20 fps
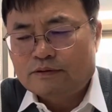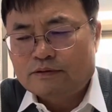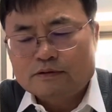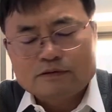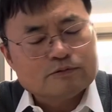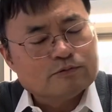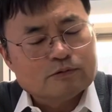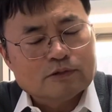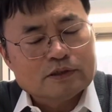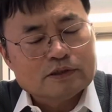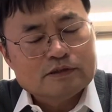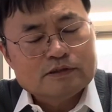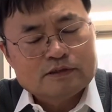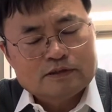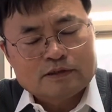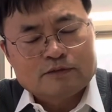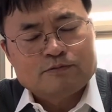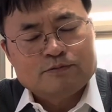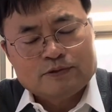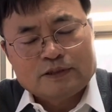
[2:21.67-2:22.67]
won.
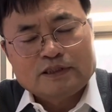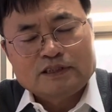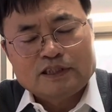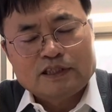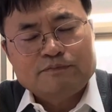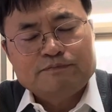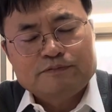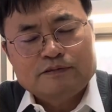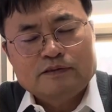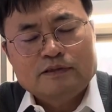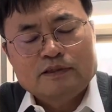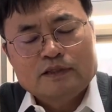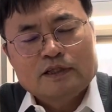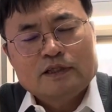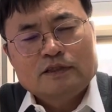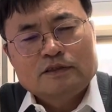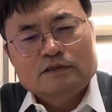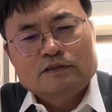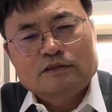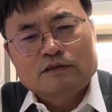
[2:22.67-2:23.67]
So for example,
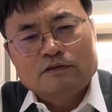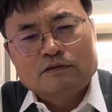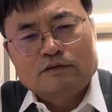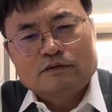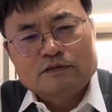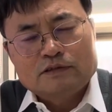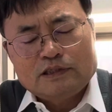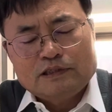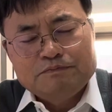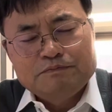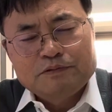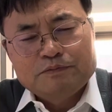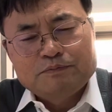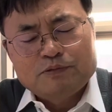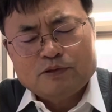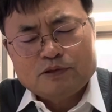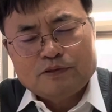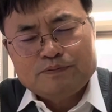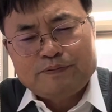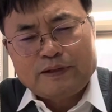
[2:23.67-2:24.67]
so if
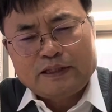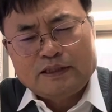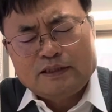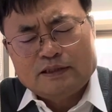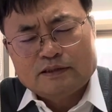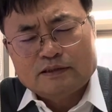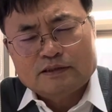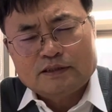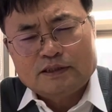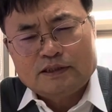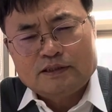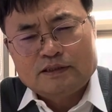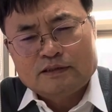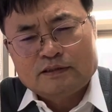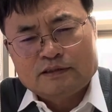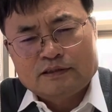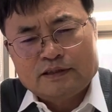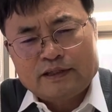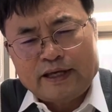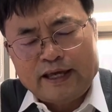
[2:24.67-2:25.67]
both parties agreed
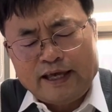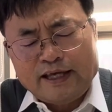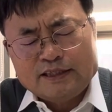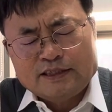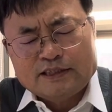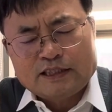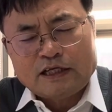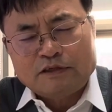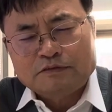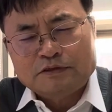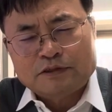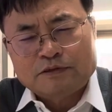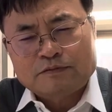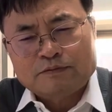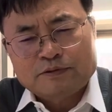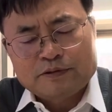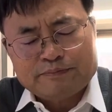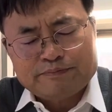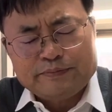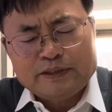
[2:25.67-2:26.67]
8,000
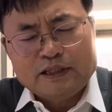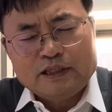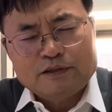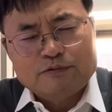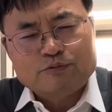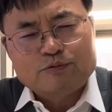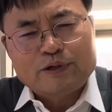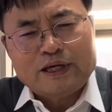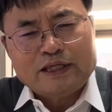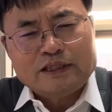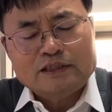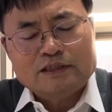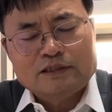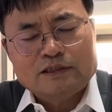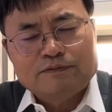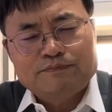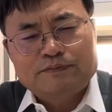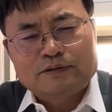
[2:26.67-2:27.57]
for minimum wage